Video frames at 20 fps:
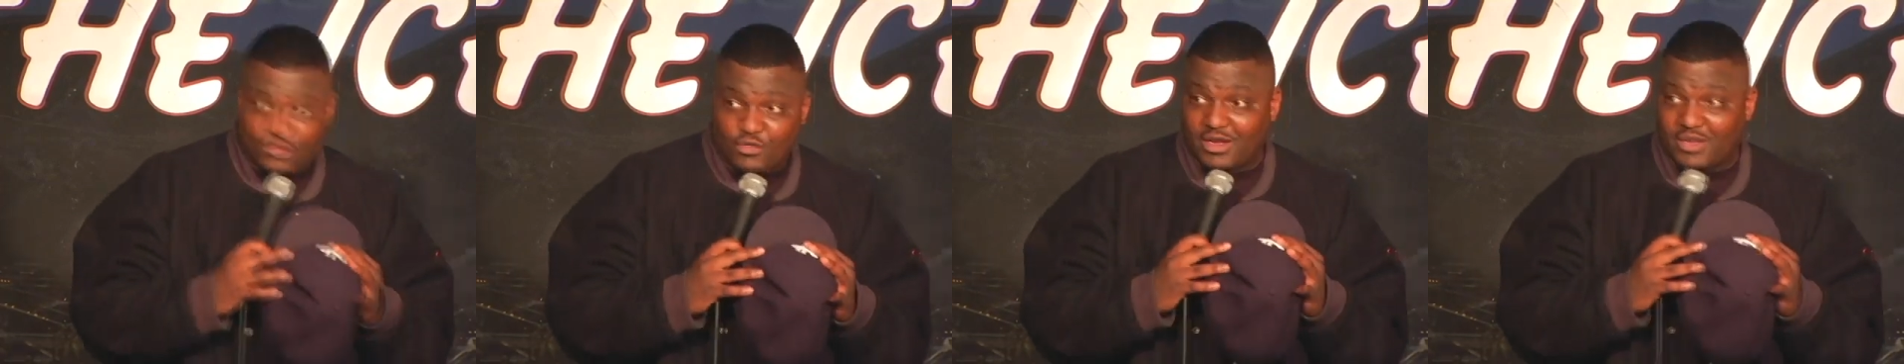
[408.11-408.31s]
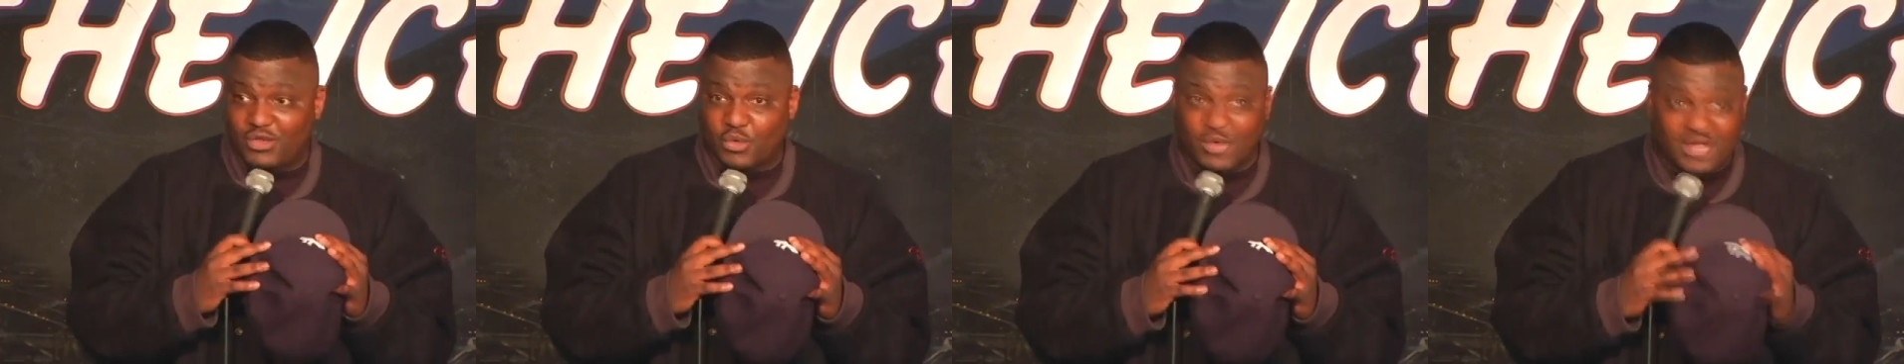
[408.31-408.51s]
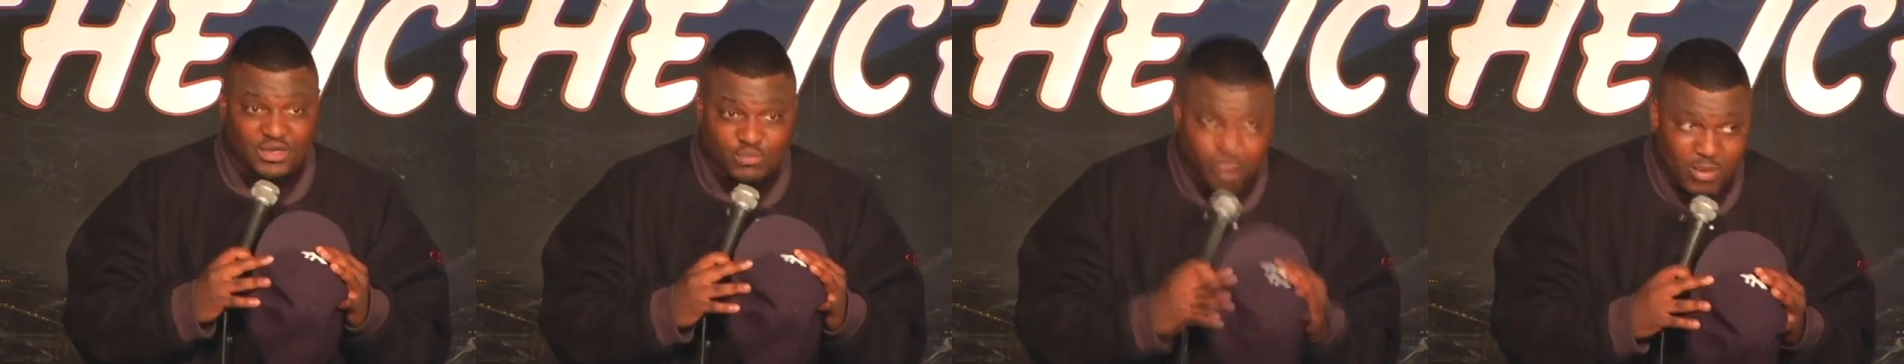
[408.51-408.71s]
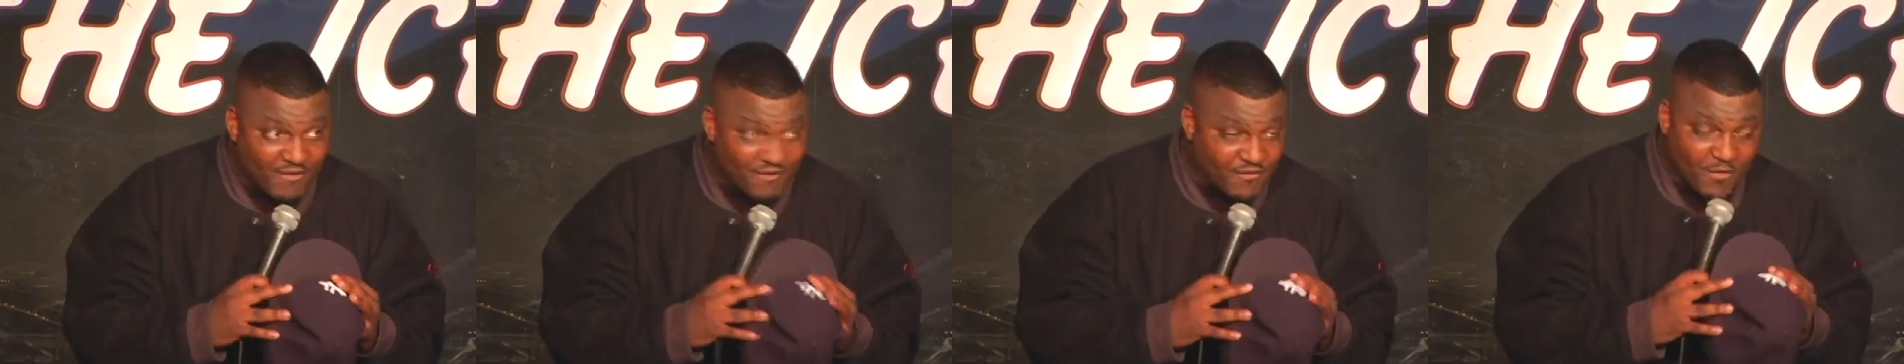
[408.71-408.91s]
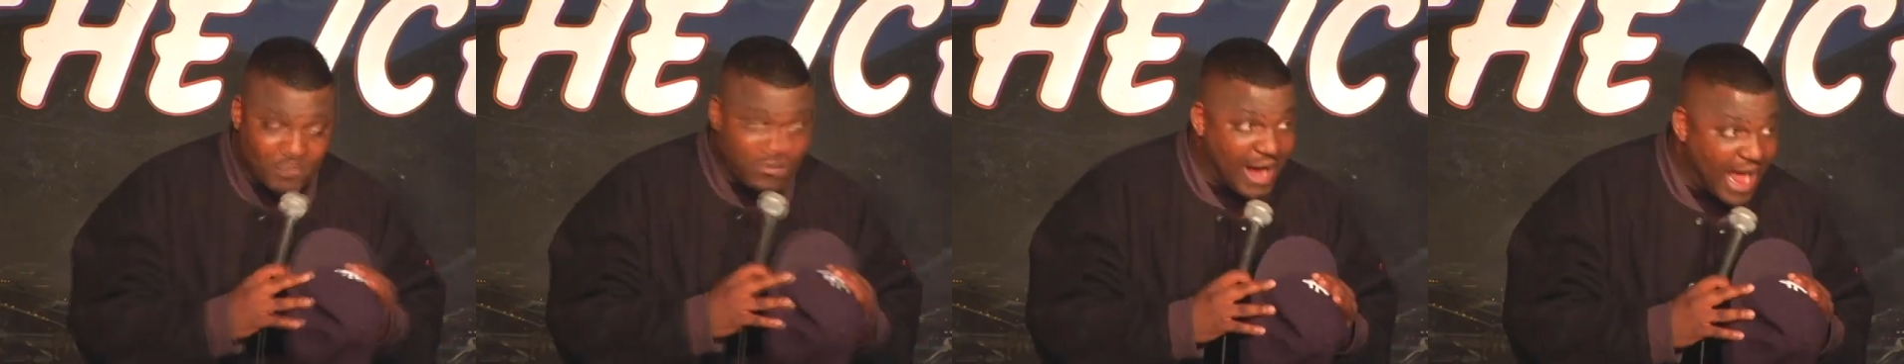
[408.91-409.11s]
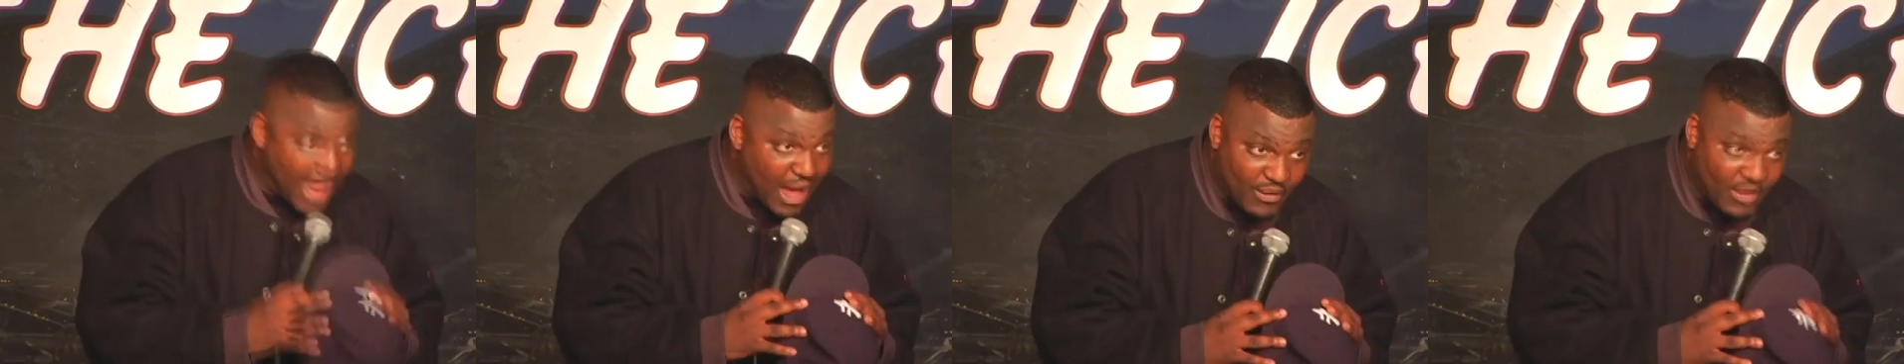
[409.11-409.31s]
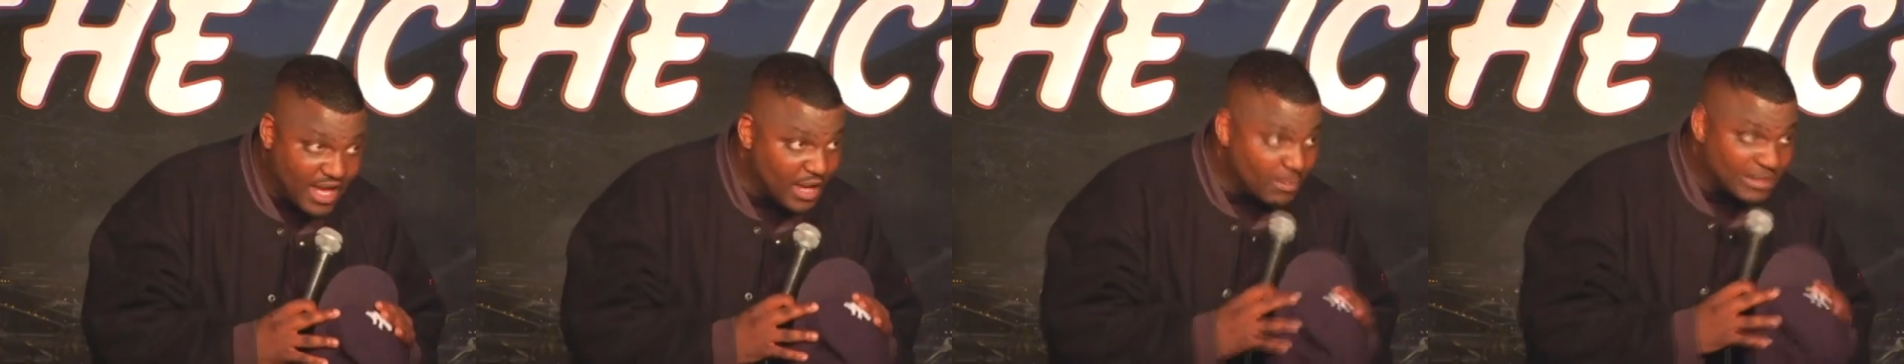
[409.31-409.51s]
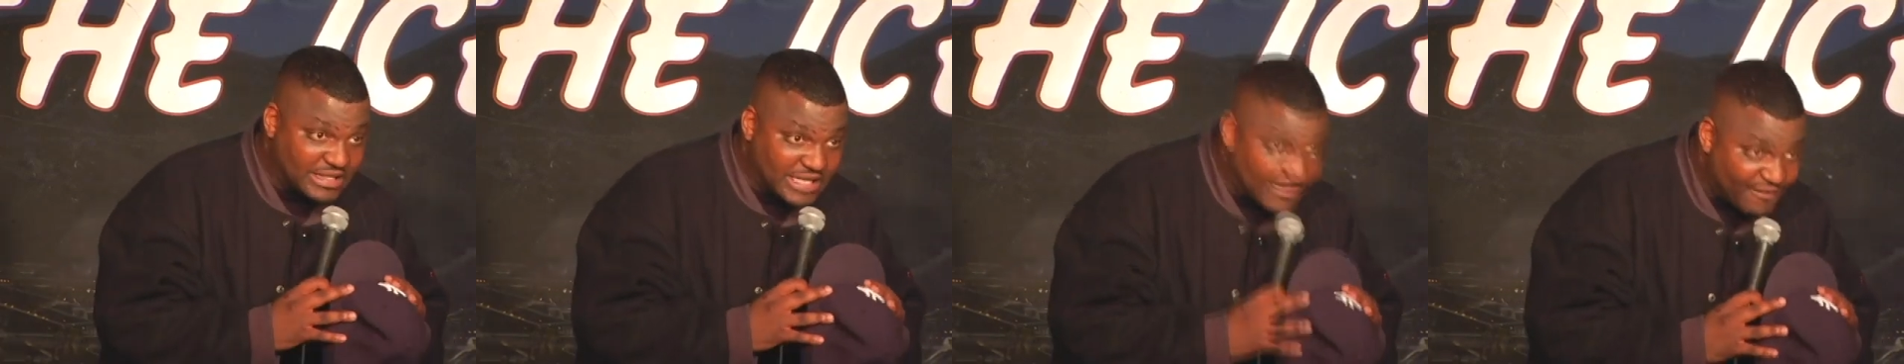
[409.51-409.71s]
Now you get away from around
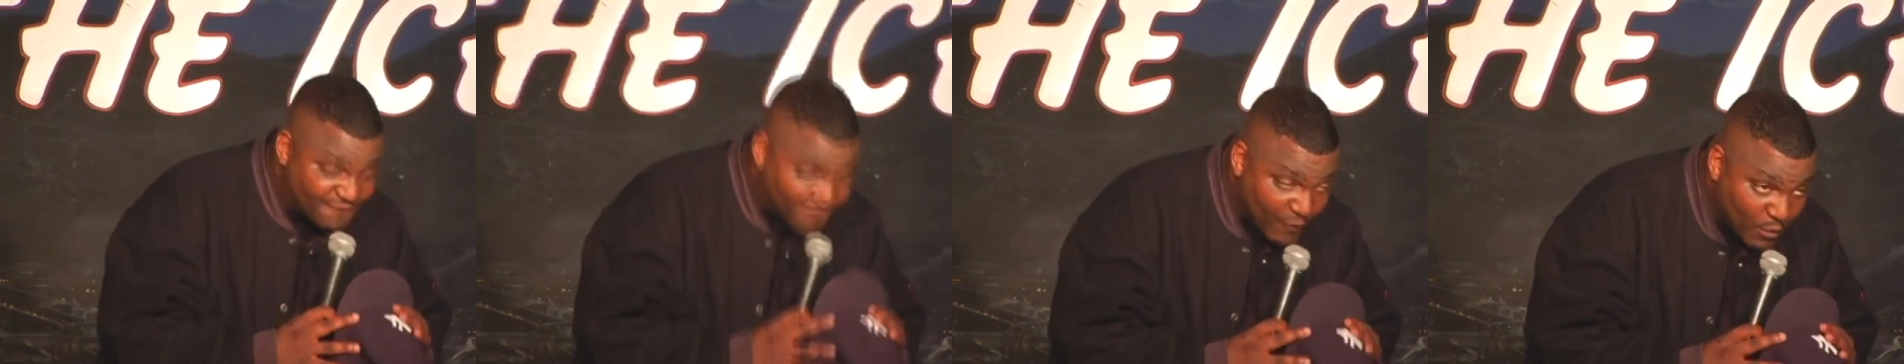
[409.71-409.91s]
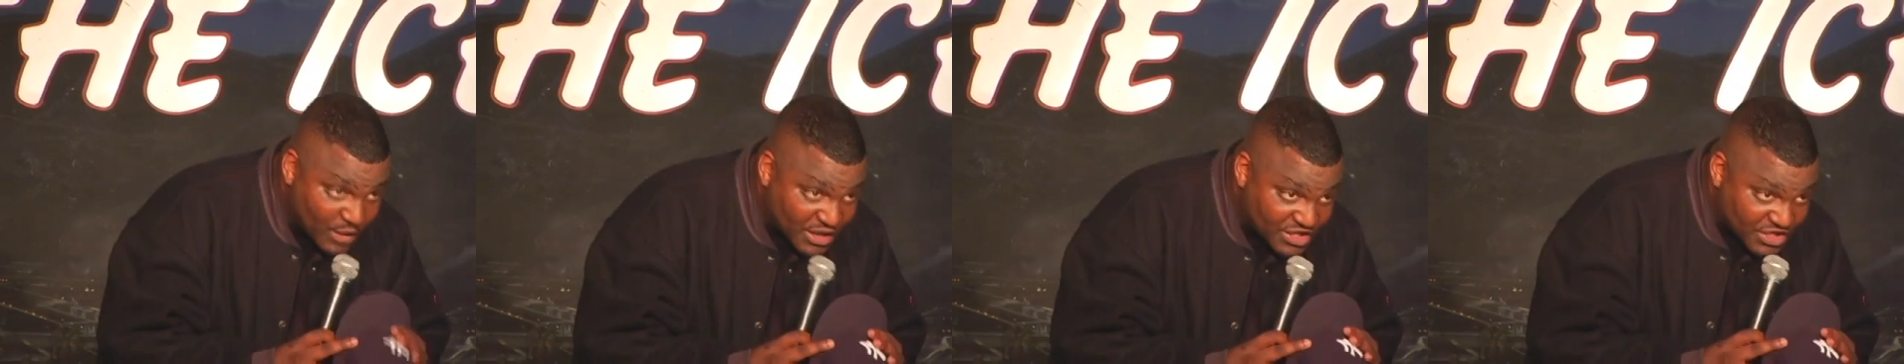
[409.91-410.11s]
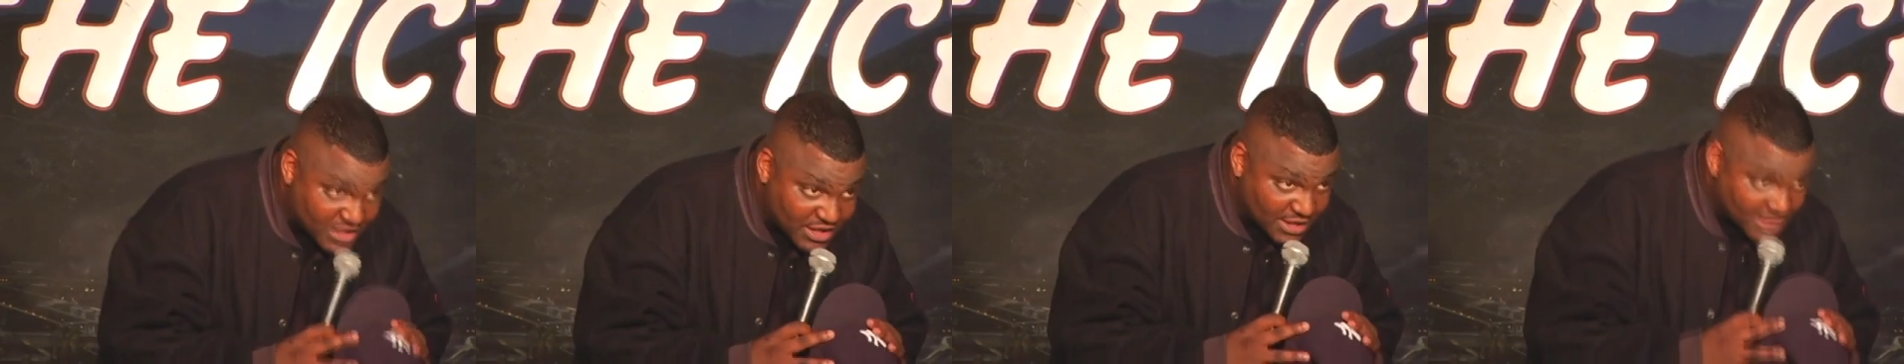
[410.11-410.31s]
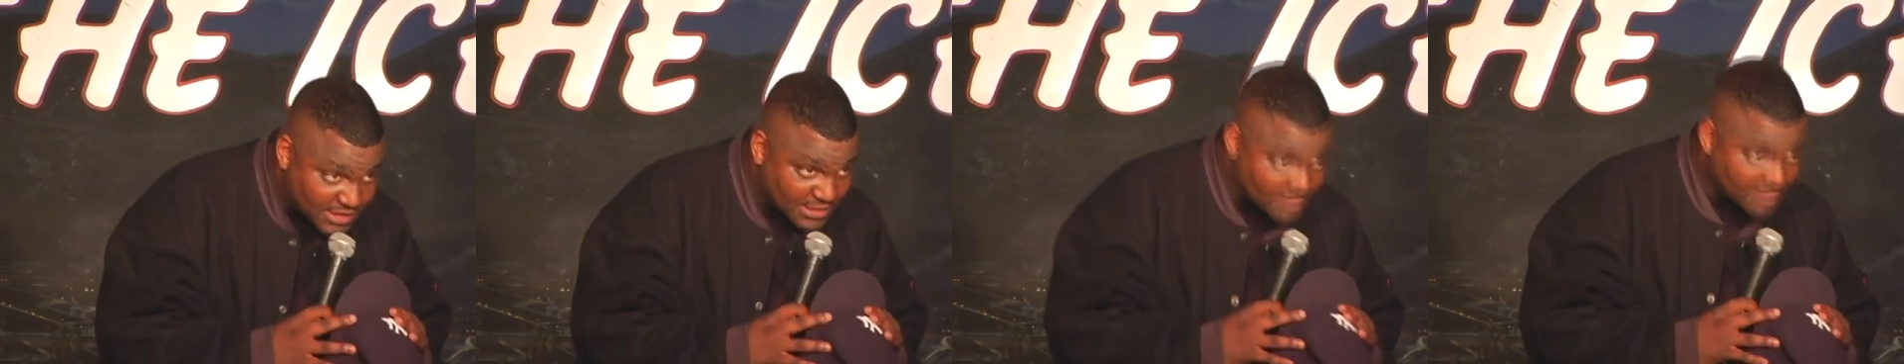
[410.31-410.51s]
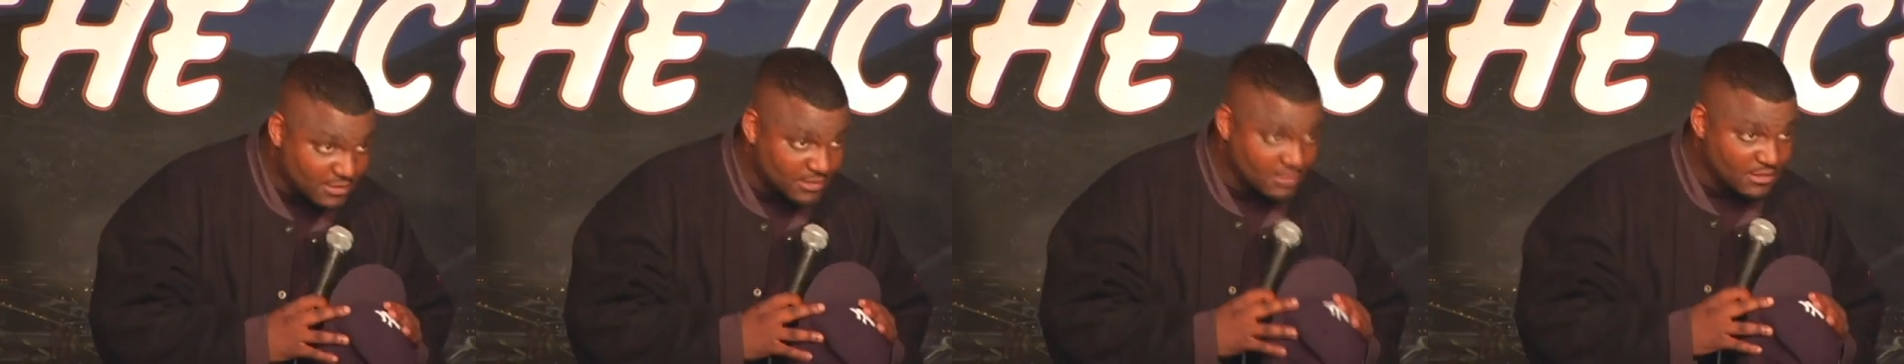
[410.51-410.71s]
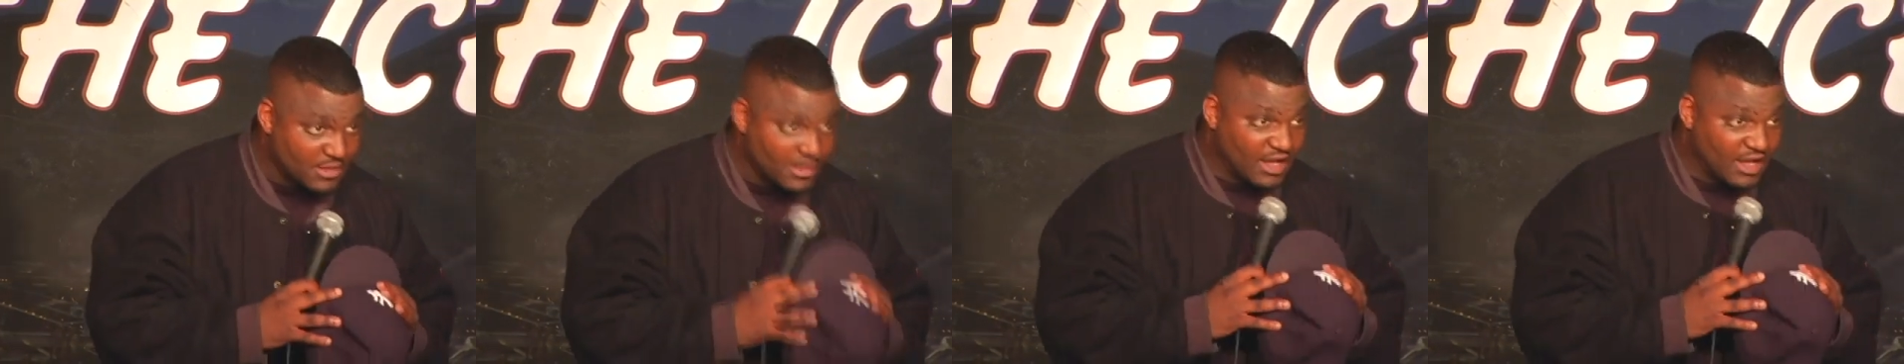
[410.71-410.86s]
here with that foolishness.